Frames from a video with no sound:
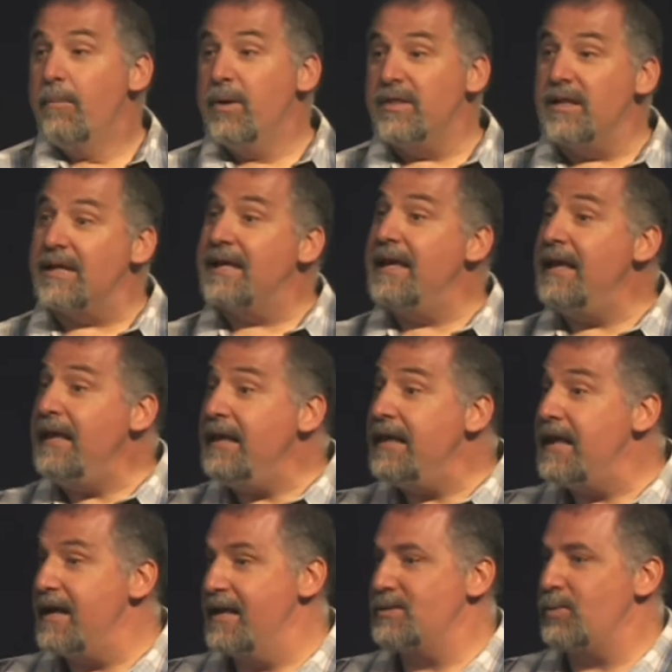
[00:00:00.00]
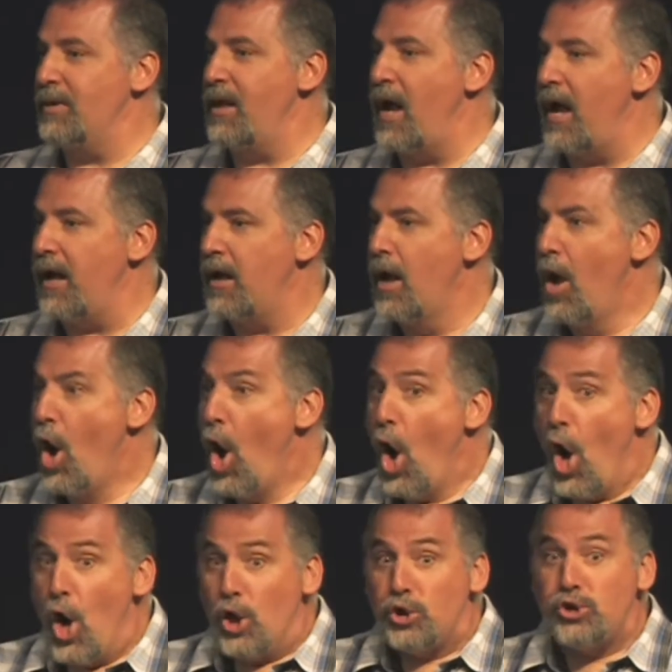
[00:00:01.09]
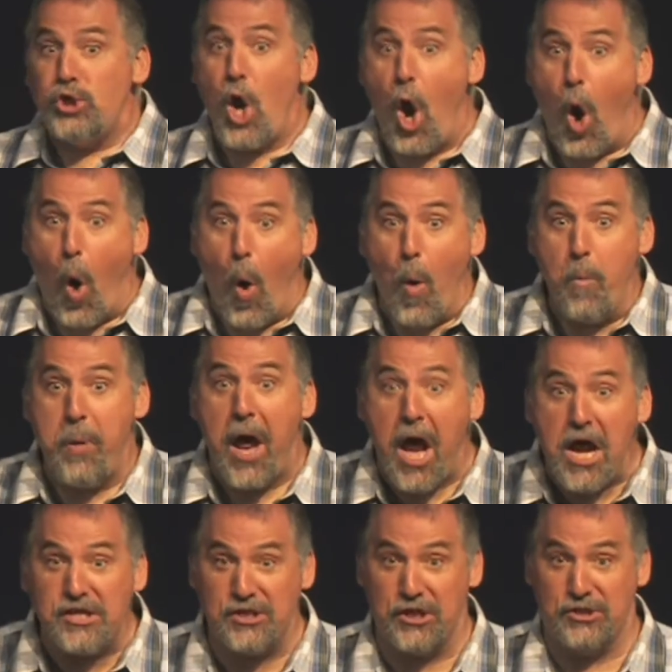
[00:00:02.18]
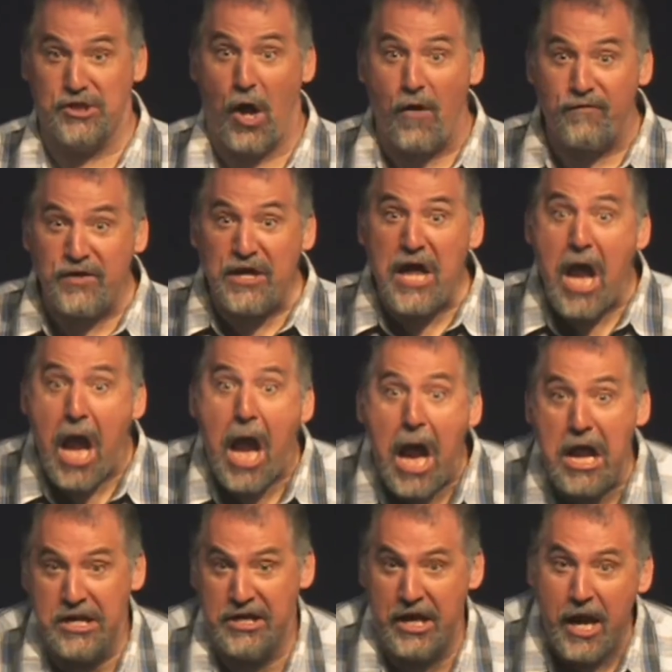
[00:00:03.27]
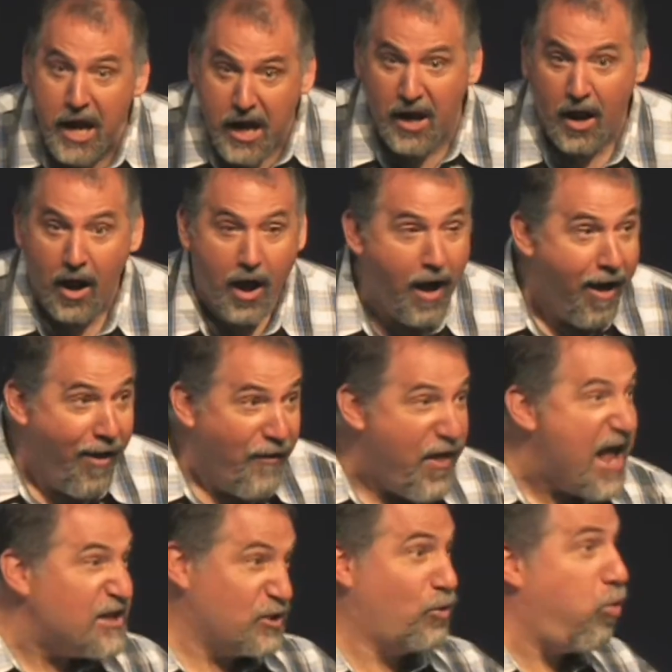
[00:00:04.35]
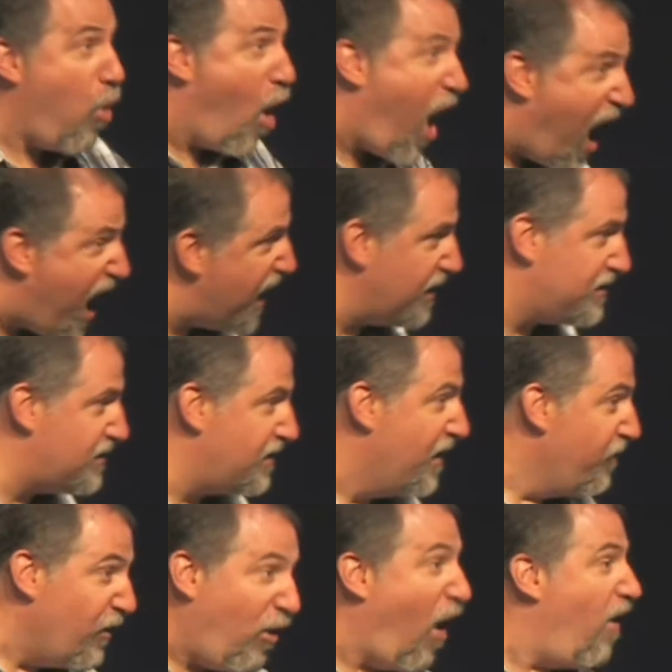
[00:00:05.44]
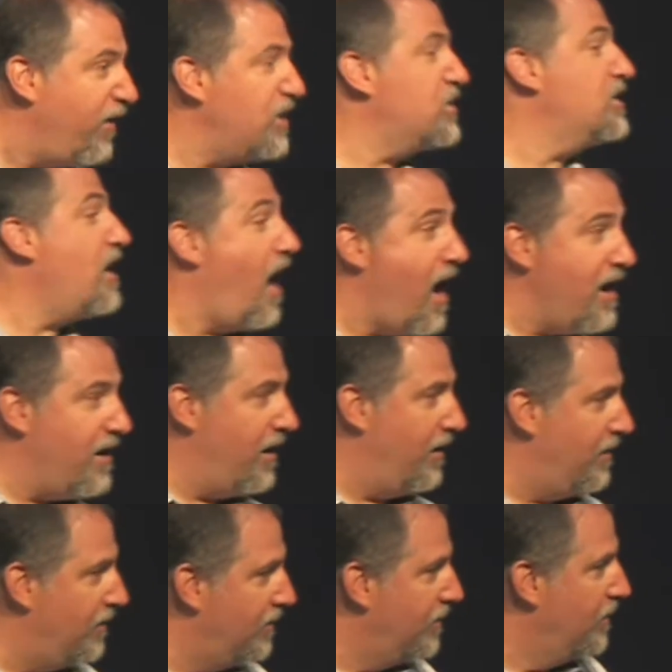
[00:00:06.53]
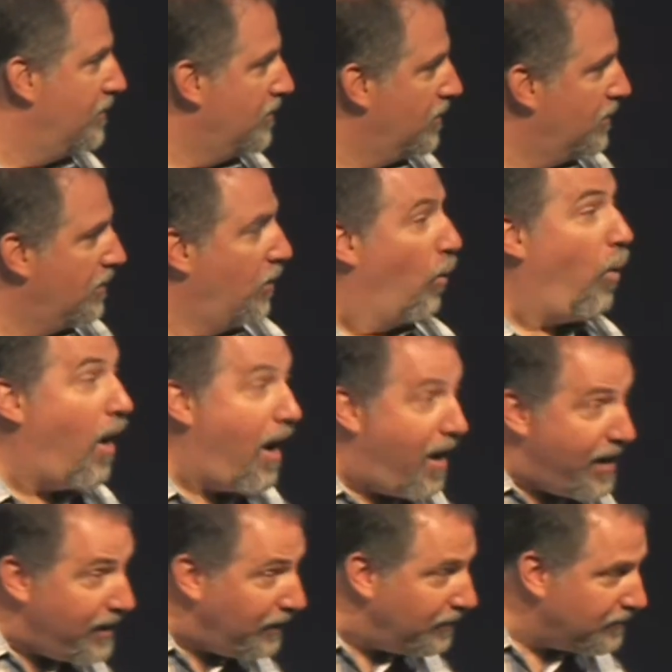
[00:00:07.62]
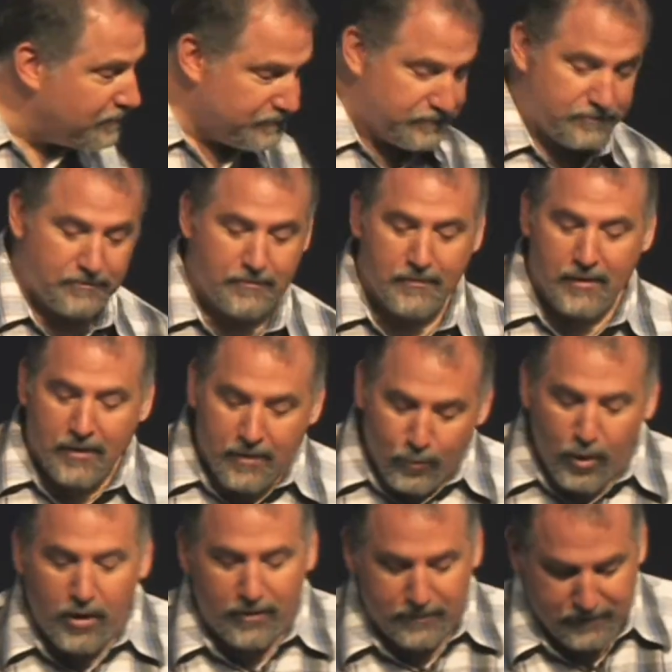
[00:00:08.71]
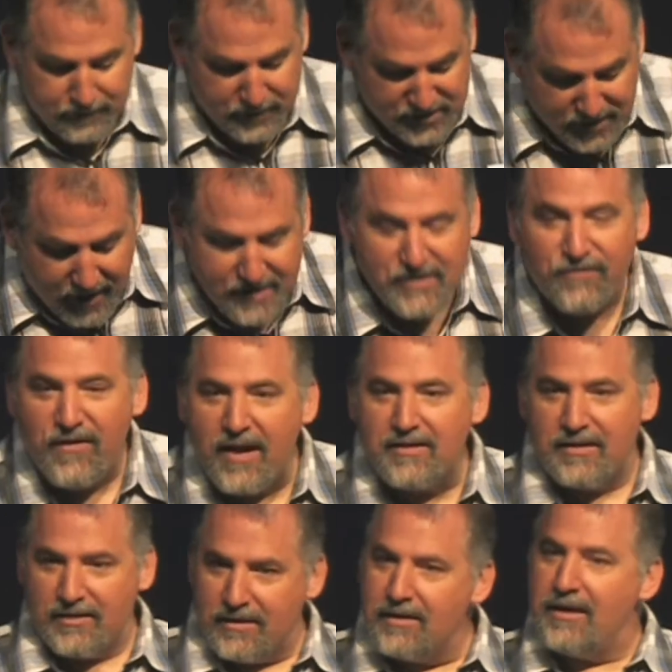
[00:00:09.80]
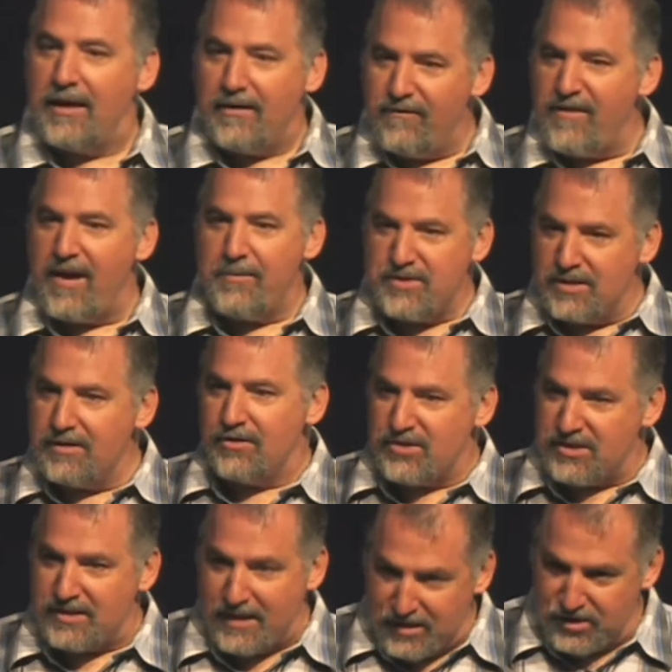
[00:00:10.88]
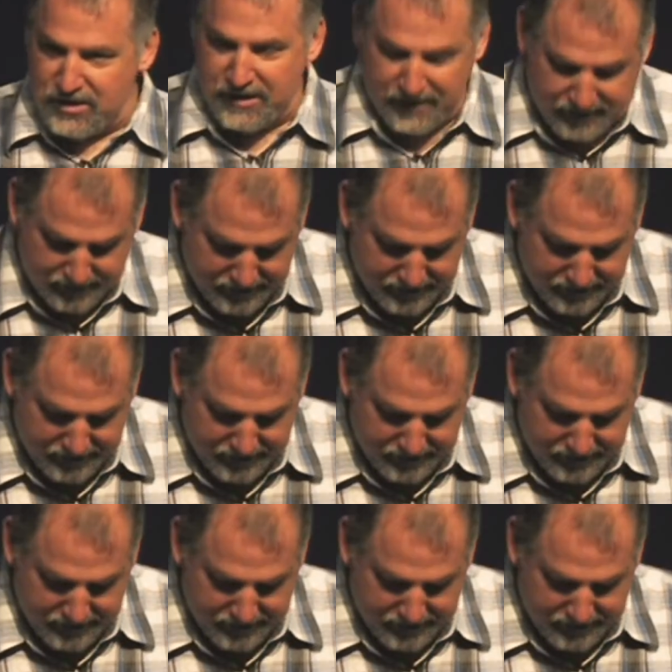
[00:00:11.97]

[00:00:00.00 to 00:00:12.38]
But the King kids were like, two pizzas of candy? That's great. They're all excited. Why? Well, besides the fact that the King family's a little stingy,